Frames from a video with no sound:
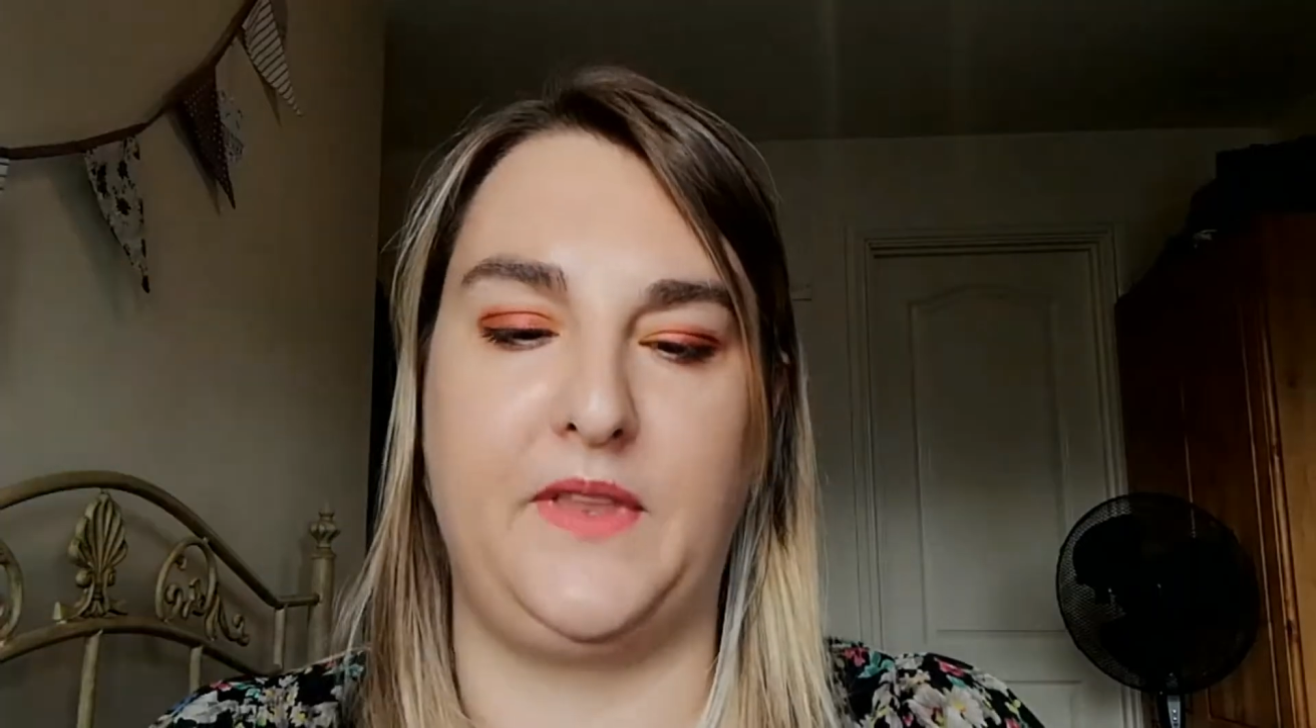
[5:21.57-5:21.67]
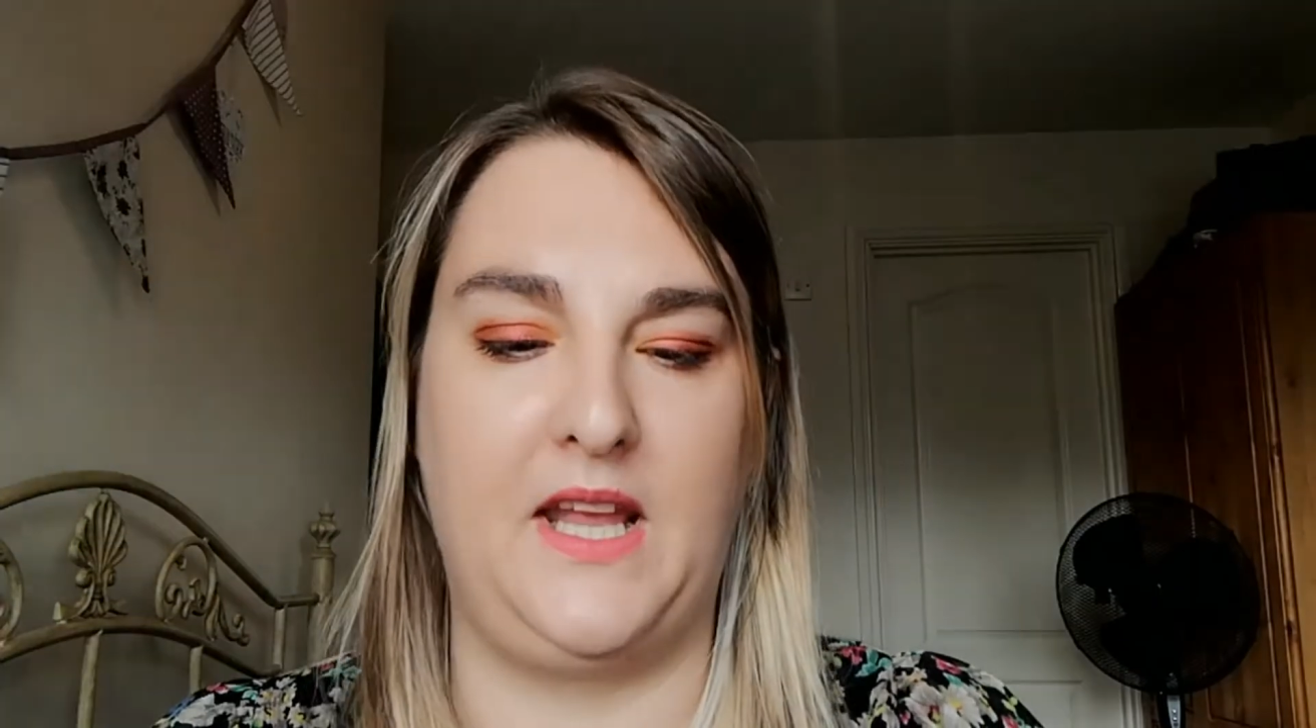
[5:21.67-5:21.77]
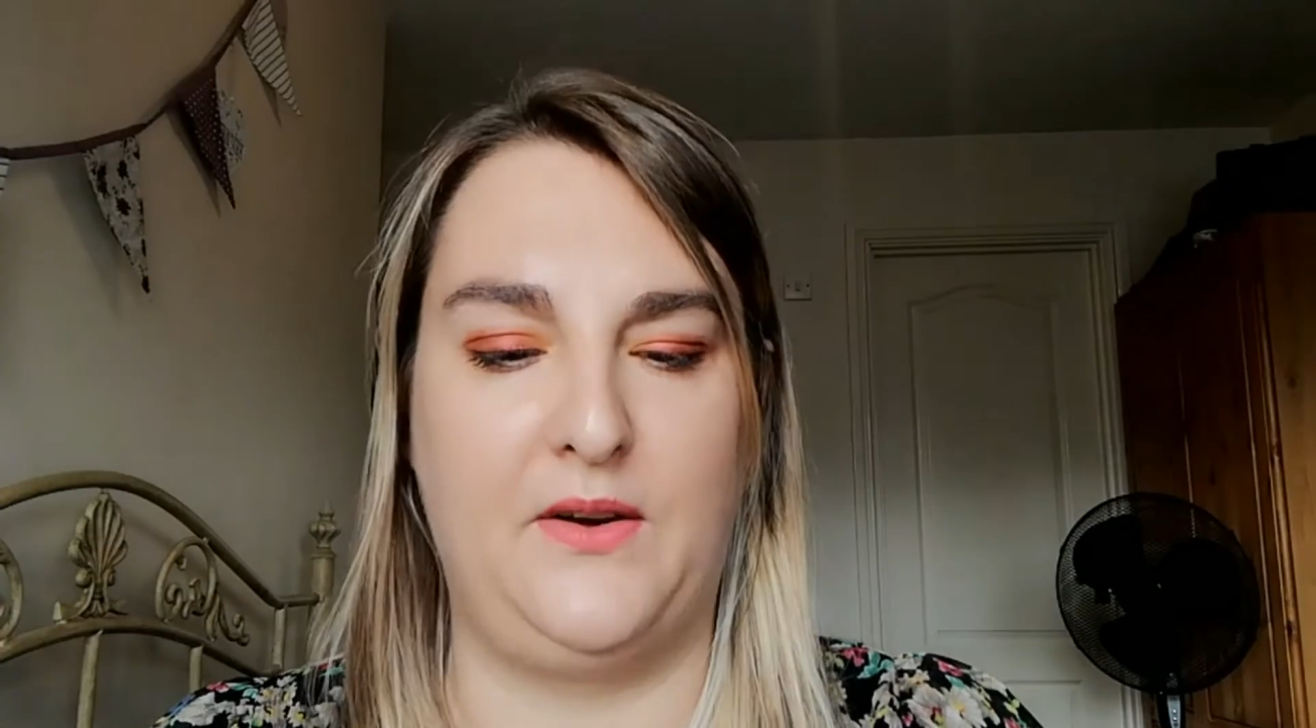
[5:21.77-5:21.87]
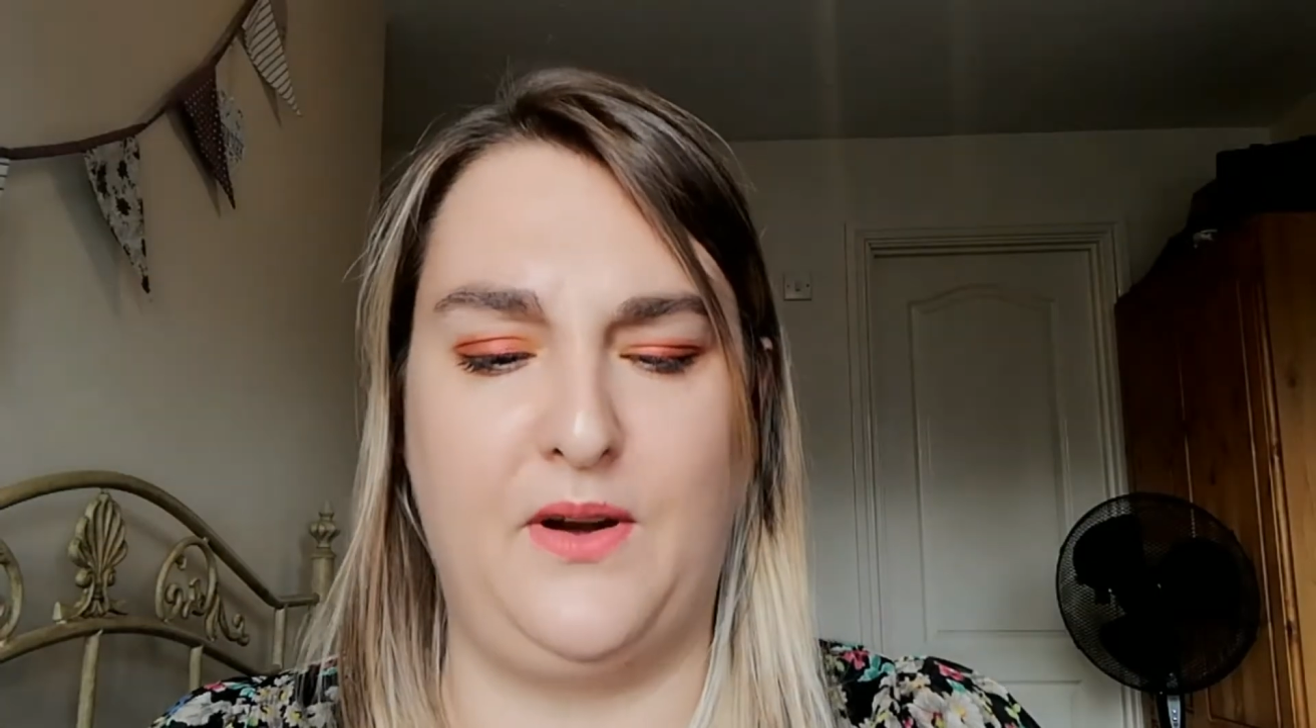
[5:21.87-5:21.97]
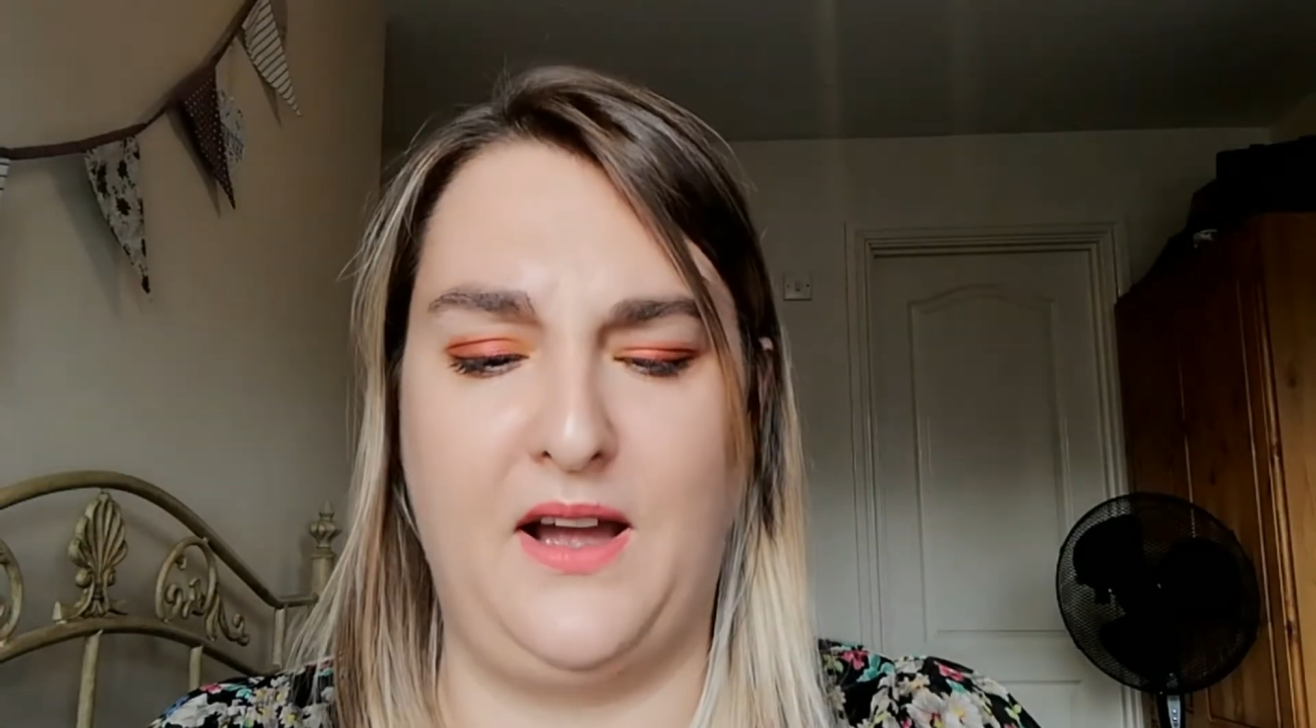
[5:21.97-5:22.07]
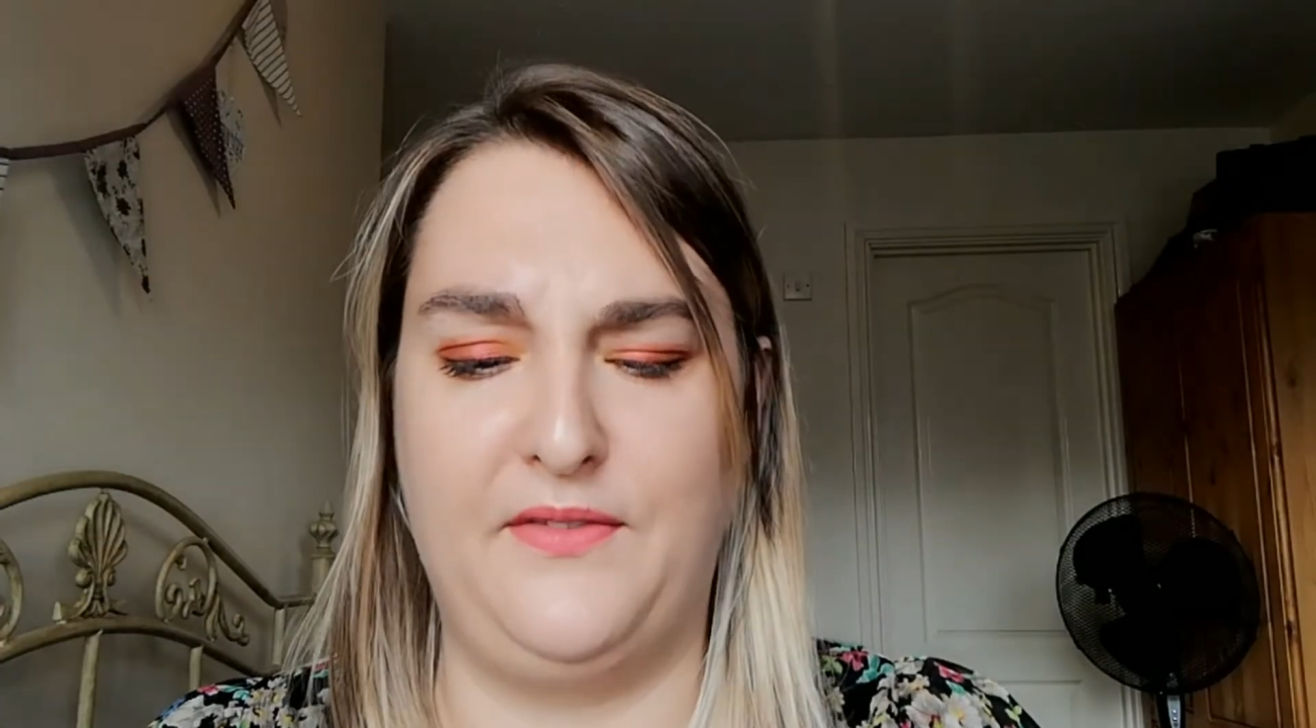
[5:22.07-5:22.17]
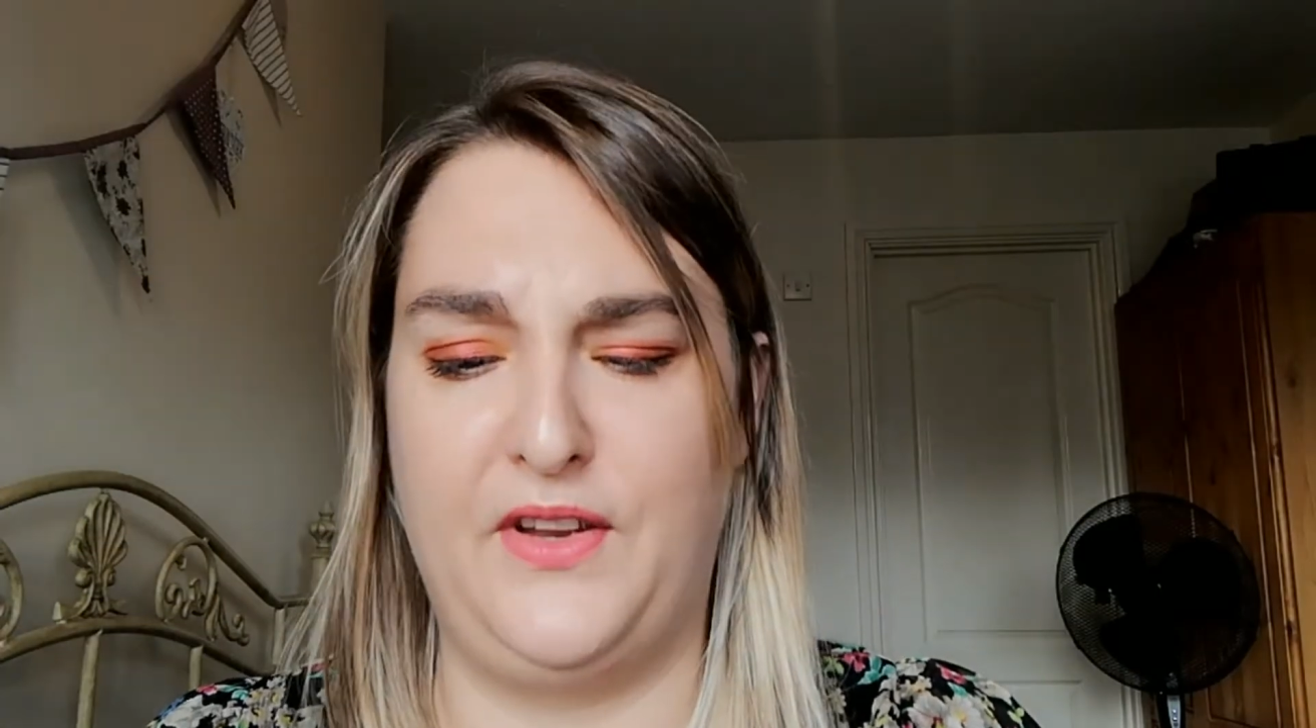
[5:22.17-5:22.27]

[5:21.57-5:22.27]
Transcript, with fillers: Now, I've